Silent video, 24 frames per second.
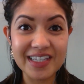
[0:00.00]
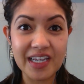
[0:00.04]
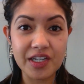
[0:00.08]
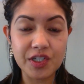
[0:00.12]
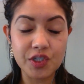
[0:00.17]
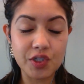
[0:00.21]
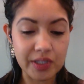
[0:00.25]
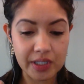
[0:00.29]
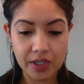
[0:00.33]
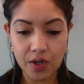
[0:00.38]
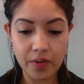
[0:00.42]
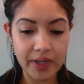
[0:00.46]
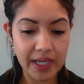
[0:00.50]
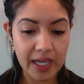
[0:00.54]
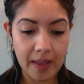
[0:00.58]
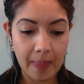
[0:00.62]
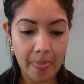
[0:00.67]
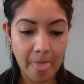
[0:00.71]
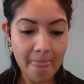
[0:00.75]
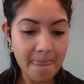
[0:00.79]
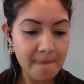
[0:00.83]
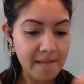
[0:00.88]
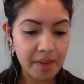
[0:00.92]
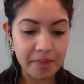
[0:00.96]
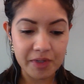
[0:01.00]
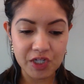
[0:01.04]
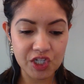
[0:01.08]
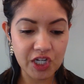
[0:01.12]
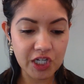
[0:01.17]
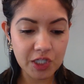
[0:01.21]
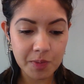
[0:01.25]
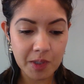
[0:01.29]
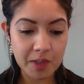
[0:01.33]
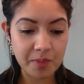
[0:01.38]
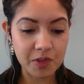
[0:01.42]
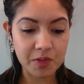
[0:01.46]
And she's like, okay, I'm going to change
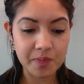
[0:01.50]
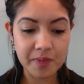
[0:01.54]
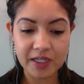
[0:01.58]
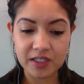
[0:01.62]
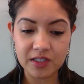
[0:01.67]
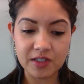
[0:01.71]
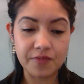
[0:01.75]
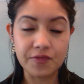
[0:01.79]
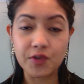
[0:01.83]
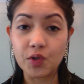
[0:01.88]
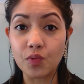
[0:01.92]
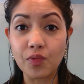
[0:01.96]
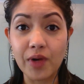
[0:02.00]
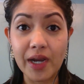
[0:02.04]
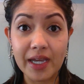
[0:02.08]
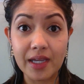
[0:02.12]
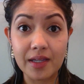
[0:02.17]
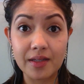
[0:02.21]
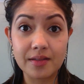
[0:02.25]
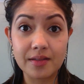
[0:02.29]
my perspective. You're right.